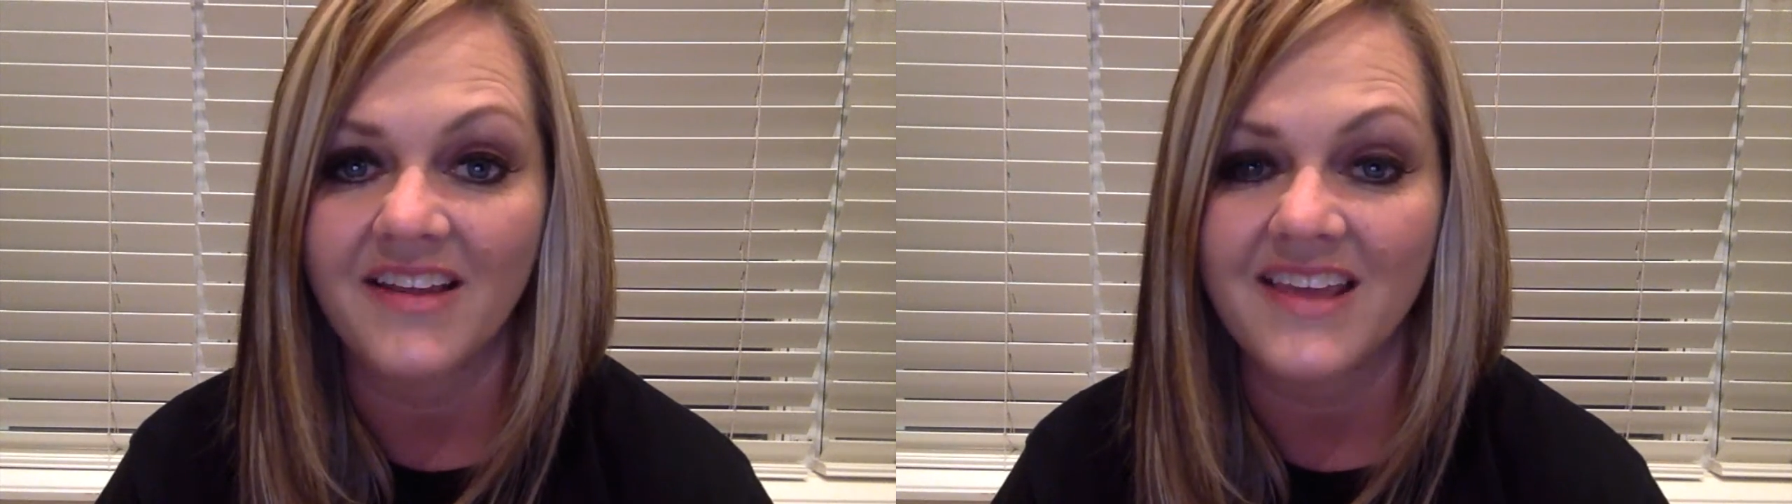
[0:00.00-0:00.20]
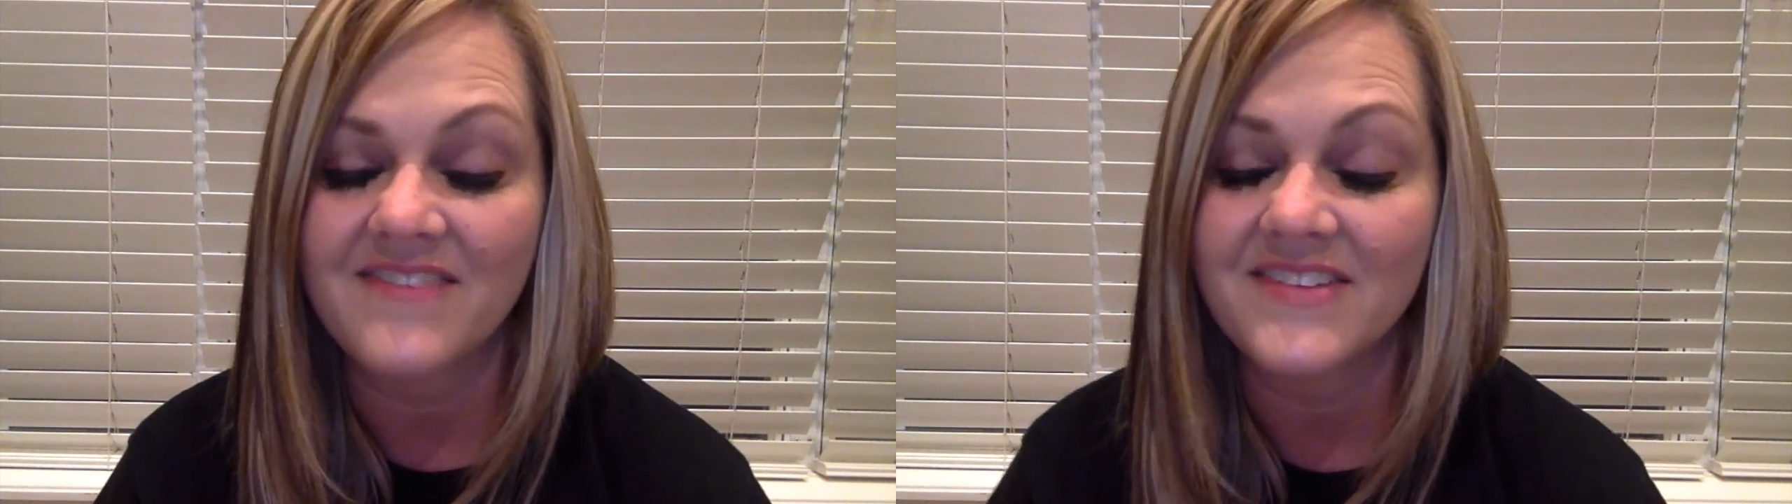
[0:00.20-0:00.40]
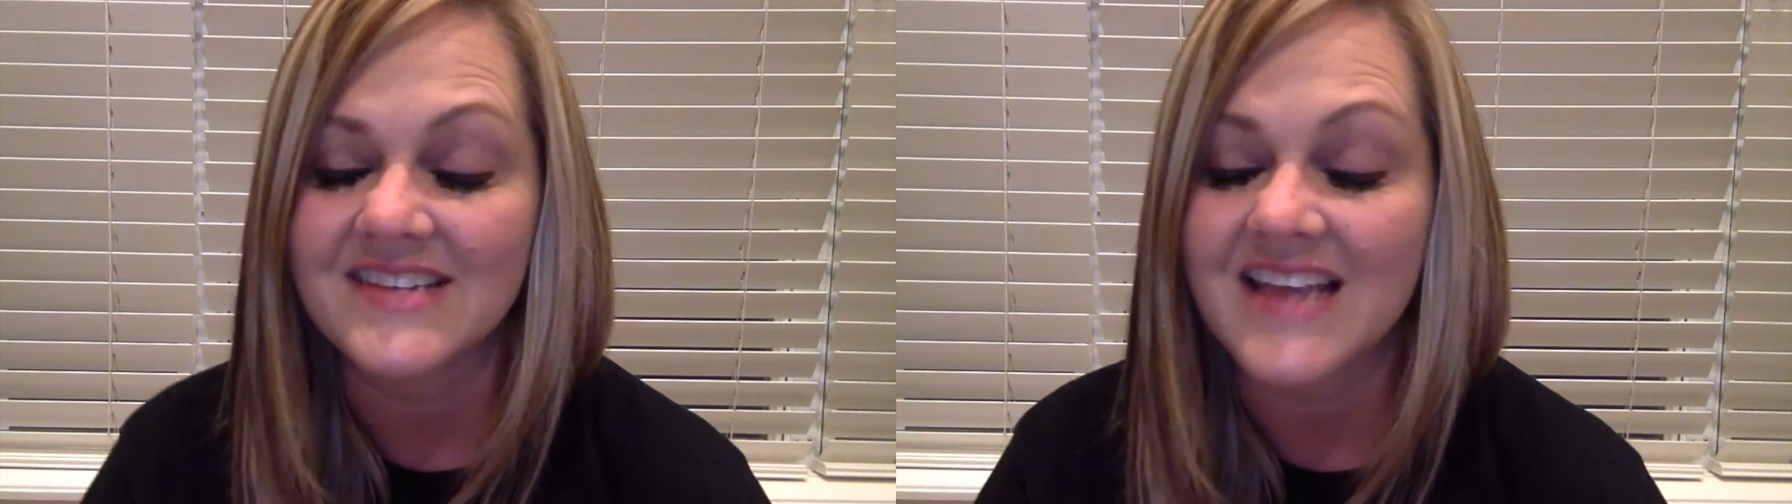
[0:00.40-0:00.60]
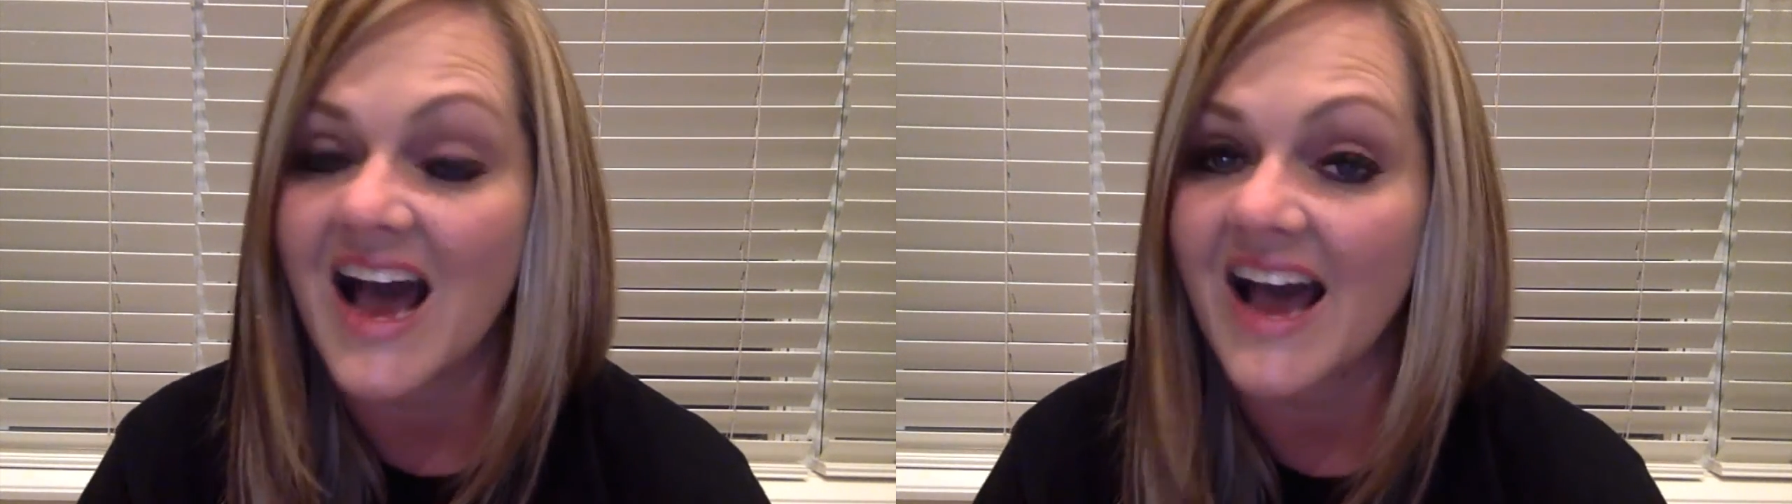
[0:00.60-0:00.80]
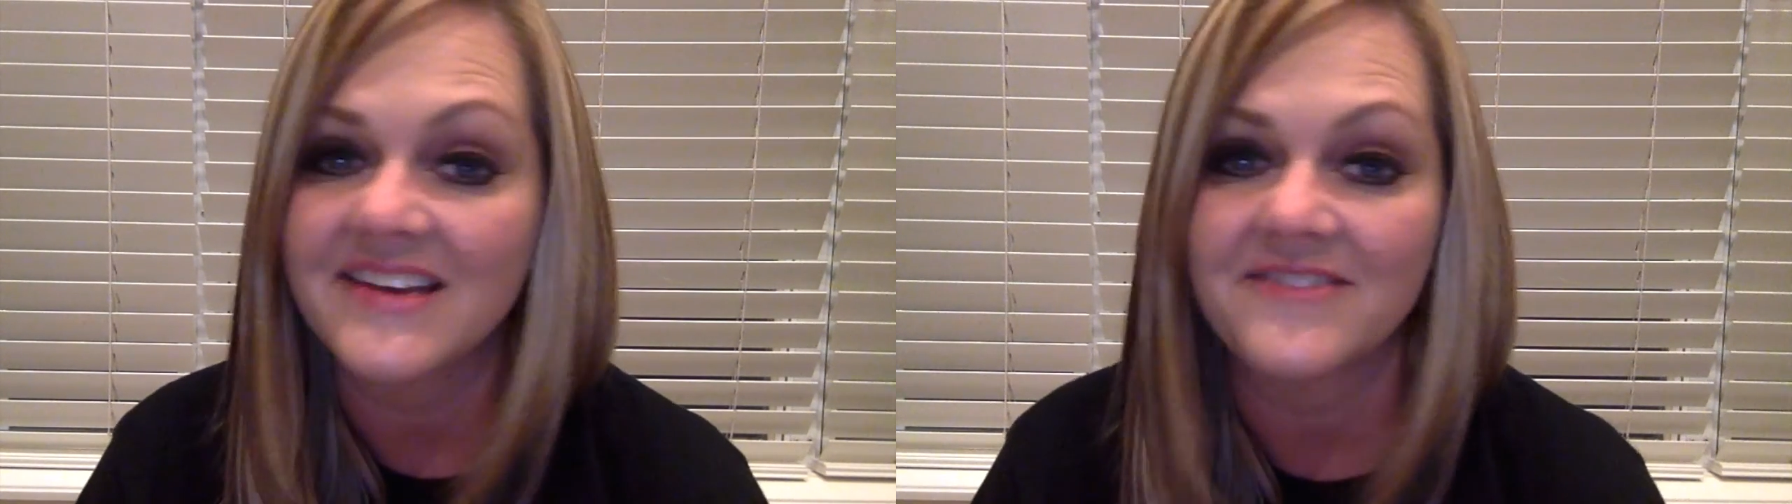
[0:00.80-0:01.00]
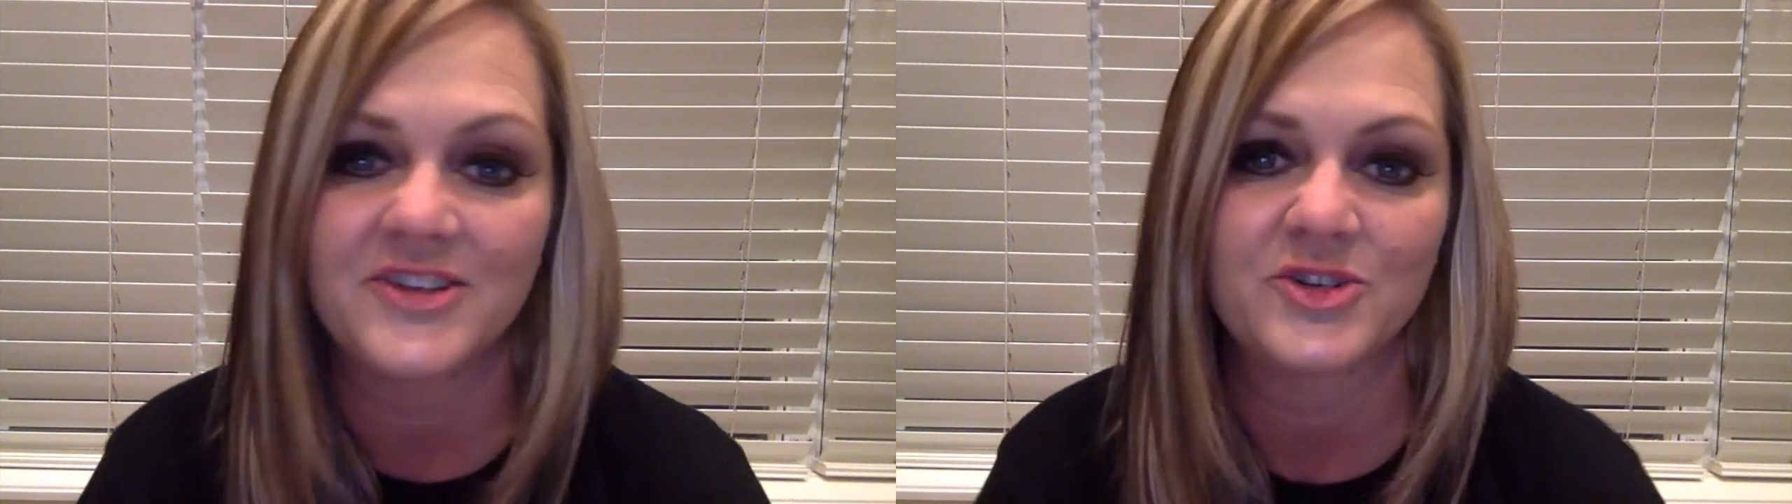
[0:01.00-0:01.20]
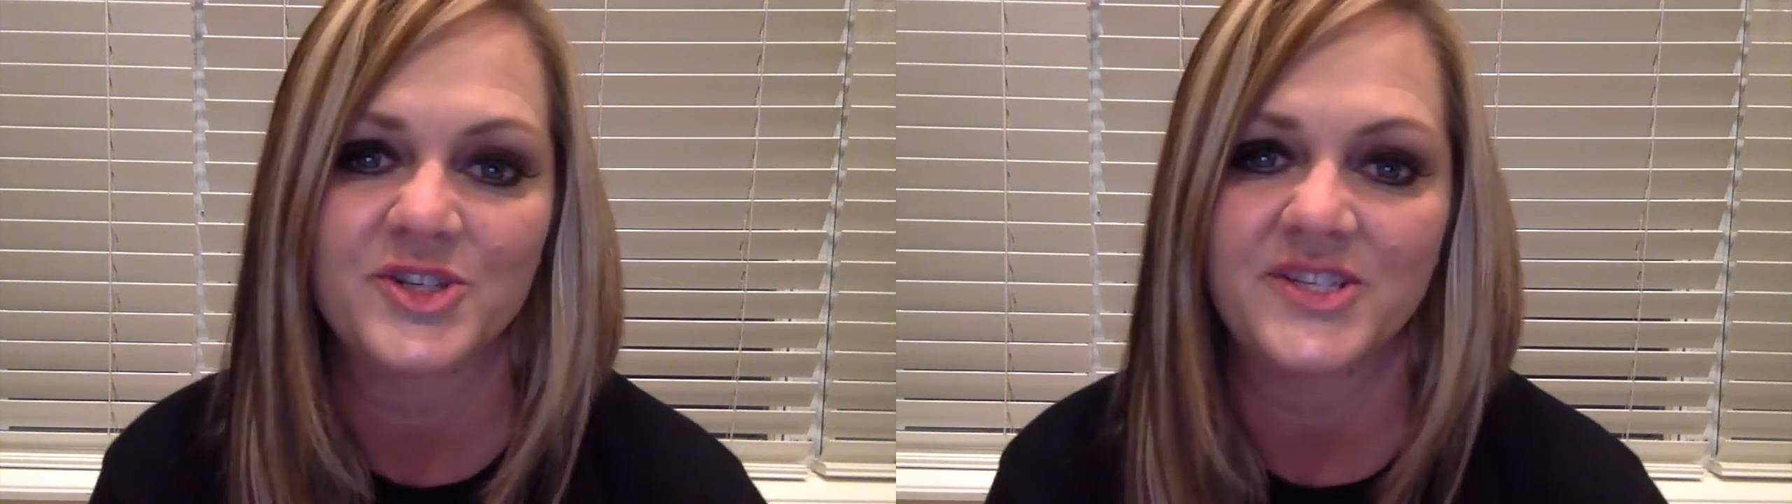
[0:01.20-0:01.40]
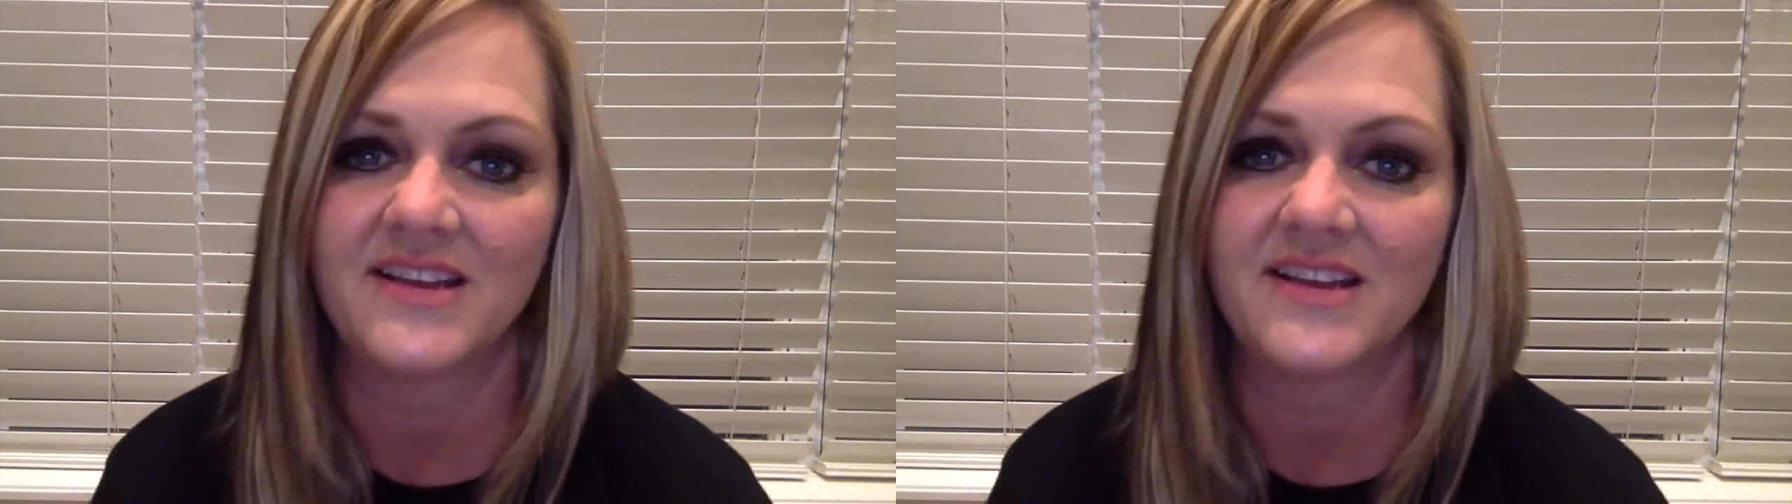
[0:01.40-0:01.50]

even kind of interested